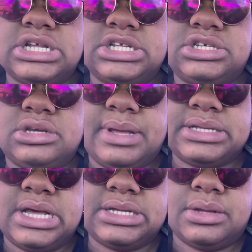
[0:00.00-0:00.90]
TJ Maxx
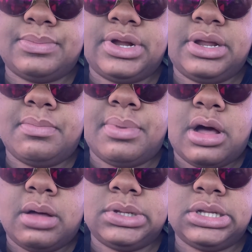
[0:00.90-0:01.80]
has a pretty
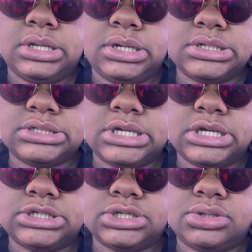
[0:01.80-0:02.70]
bomb clearance
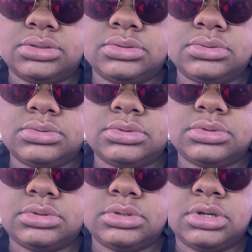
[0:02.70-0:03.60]
section
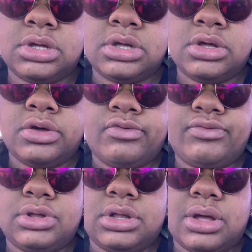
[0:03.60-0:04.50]

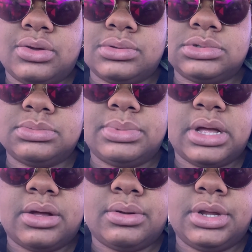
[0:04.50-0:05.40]
for clothes, but I
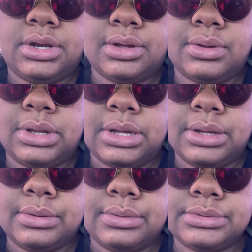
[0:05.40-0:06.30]
don't need no
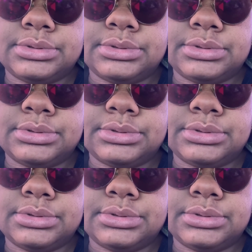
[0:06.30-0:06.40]
clothes.